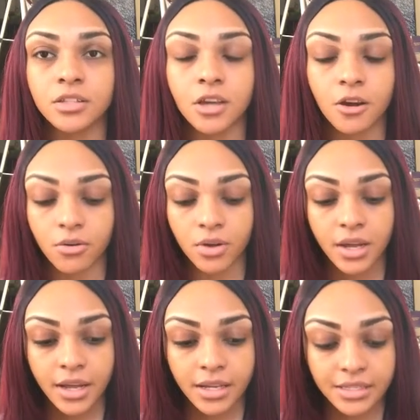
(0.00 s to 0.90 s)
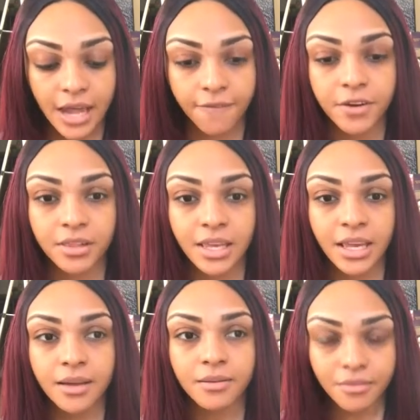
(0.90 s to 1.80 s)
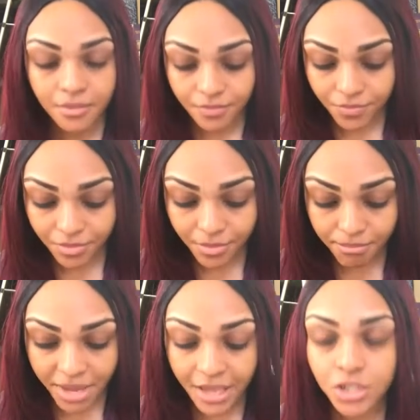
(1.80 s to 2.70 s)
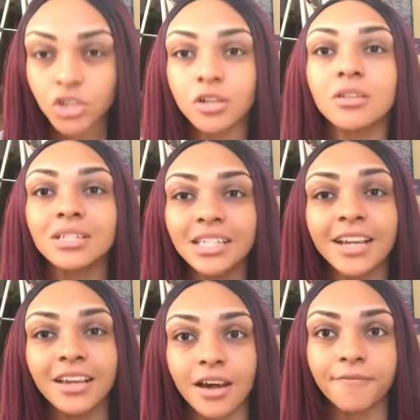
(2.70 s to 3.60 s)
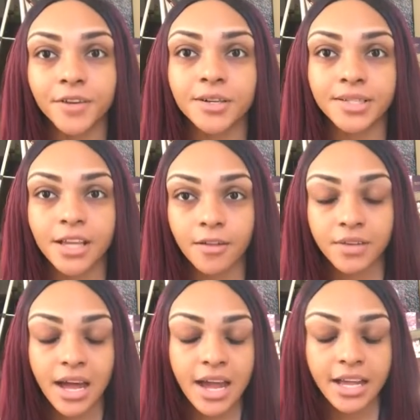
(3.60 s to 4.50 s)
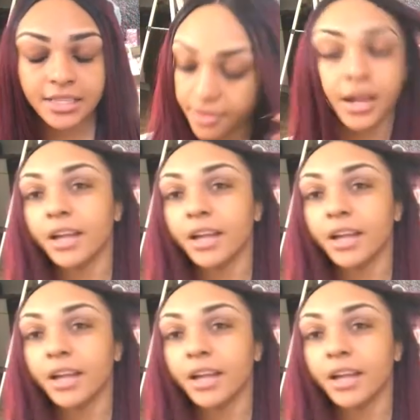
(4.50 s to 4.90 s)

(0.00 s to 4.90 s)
So definitely make sure you're standing up for yourself, guys.